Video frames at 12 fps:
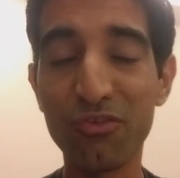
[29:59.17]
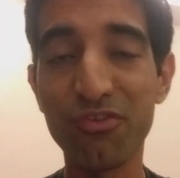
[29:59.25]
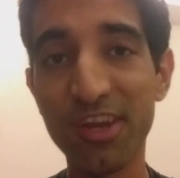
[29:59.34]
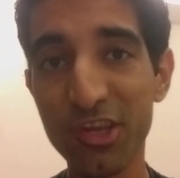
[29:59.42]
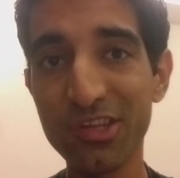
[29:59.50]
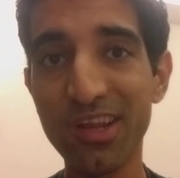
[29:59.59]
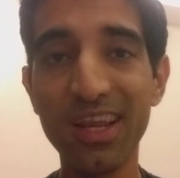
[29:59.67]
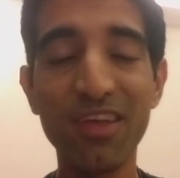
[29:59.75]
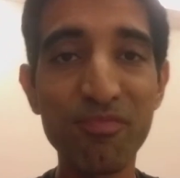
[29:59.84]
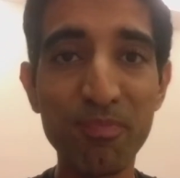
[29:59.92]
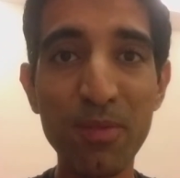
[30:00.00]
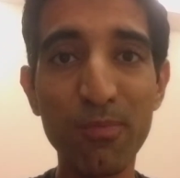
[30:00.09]
Traditionally,
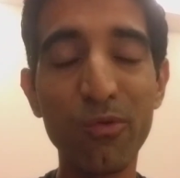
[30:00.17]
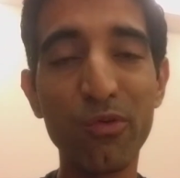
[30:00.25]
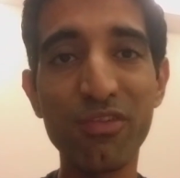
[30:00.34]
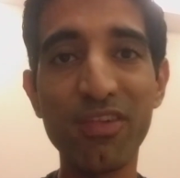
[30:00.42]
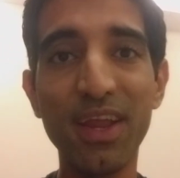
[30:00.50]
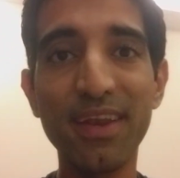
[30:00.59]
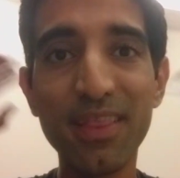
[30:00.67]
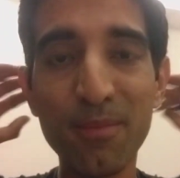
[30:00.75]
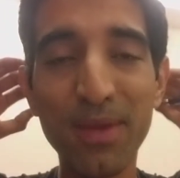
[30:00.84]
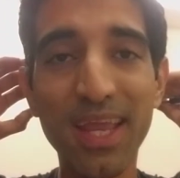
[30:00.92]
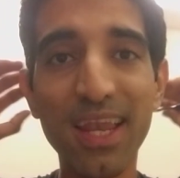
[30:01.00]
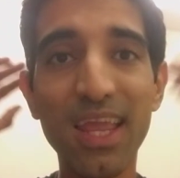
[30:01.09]
if people would see it in the
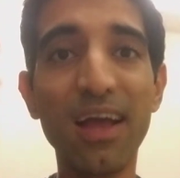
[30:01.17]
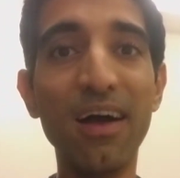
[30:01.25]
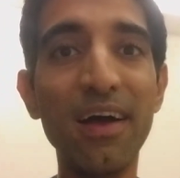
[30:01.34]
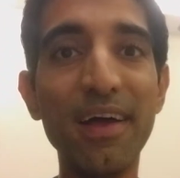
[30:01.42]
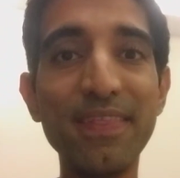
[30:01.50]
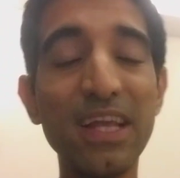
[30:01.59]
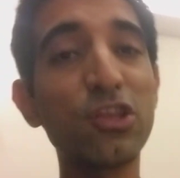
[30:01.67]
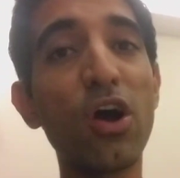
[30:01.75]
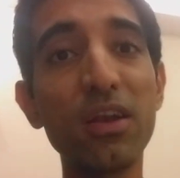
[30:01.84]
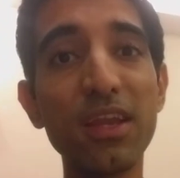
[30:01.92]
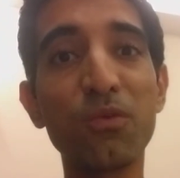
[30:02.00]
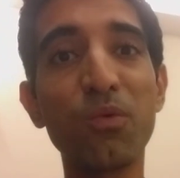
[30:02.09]
beginning, they
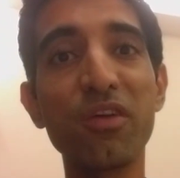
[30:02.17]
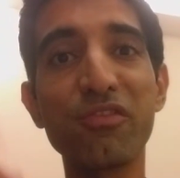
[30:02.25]
thought it was,